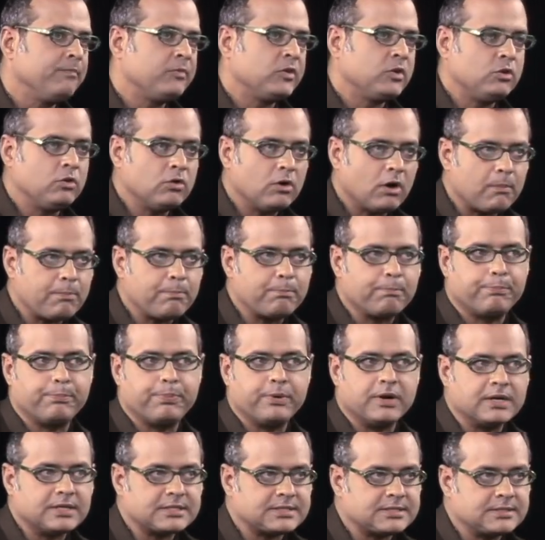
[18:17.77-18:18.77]
your
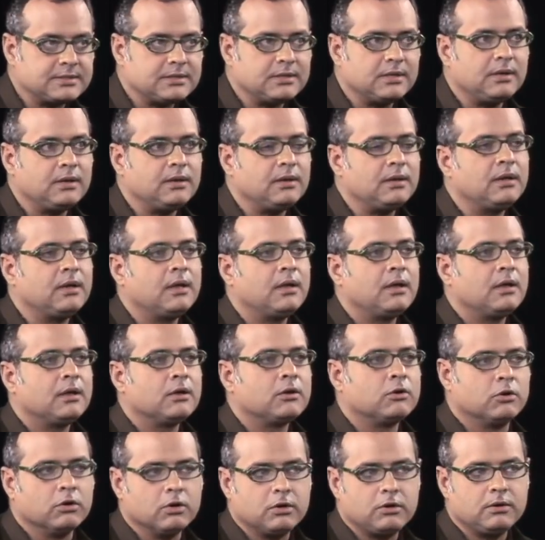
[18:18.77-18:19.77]
personal
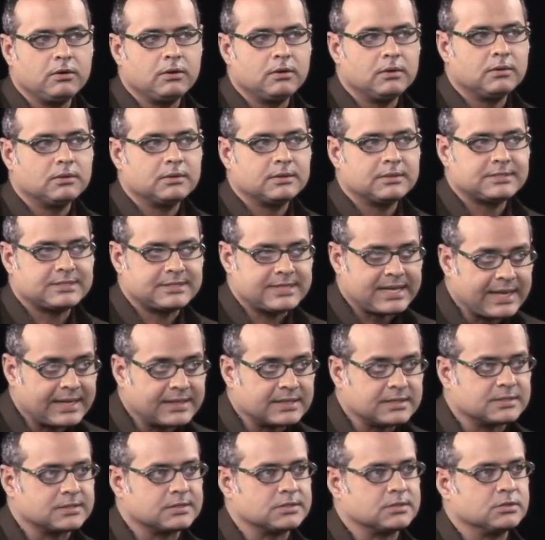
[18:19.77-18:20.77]
good
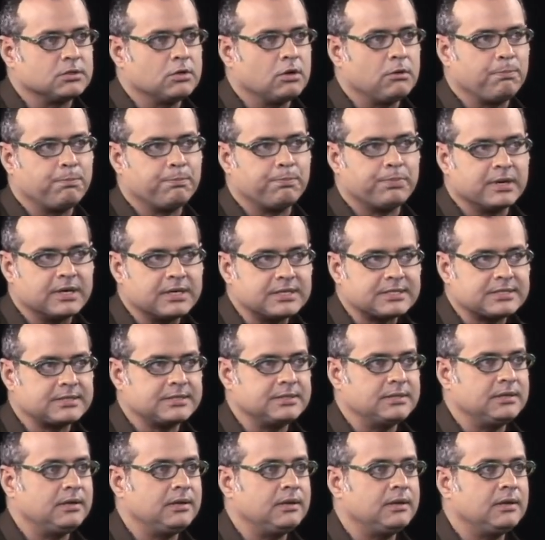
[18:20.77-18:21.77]
sense, your
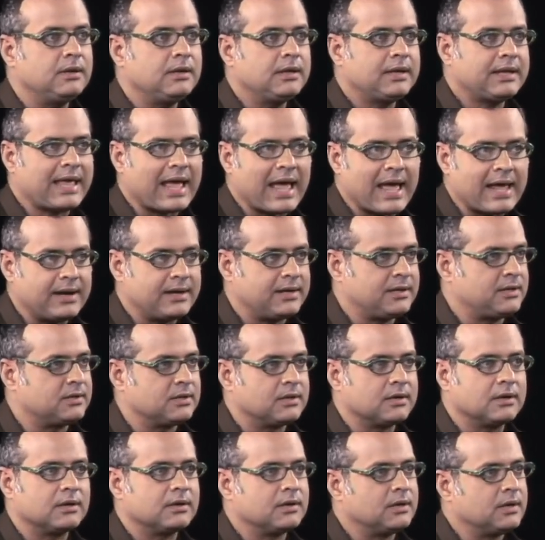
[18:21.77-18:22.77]
personal
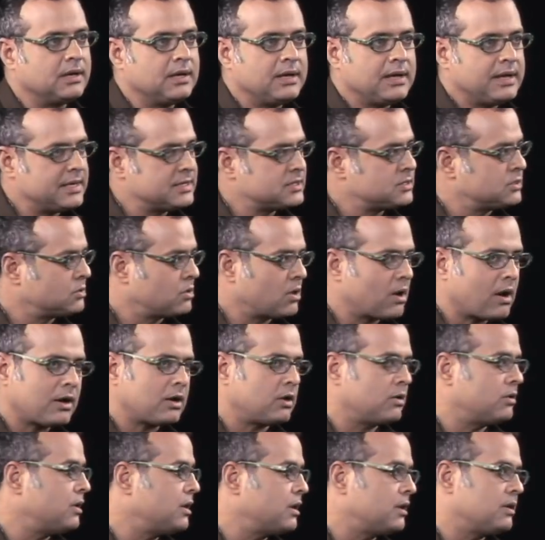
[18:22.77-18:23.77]
character is
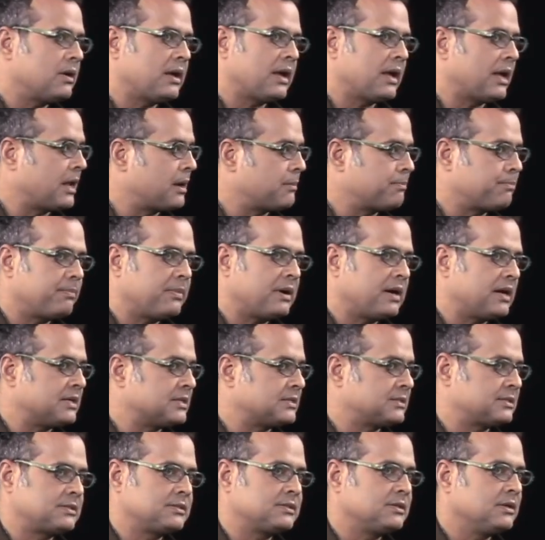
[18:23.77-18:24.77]
not going to help
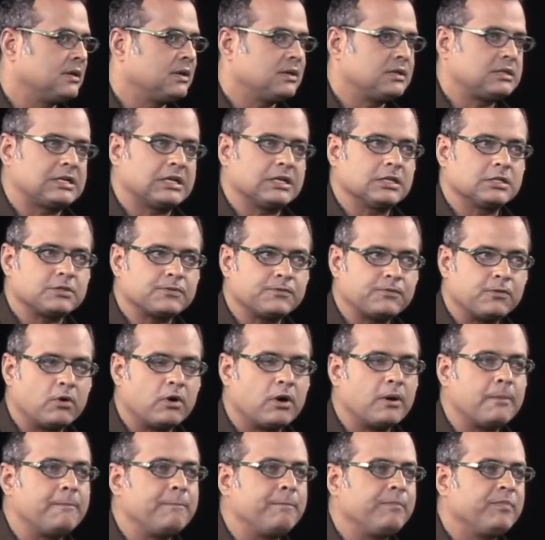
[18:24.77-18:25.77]
us
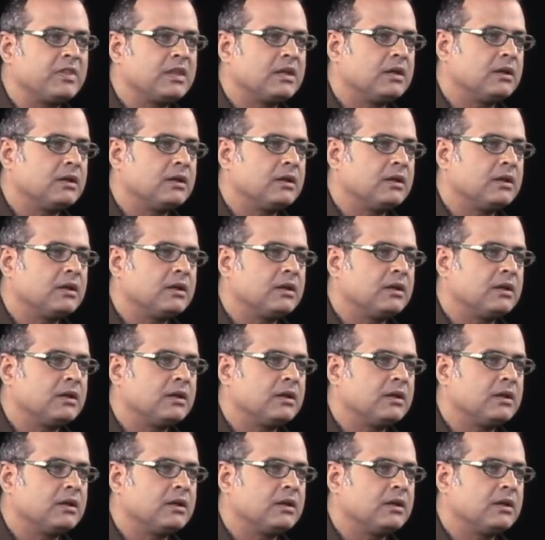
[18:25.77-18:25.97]
transform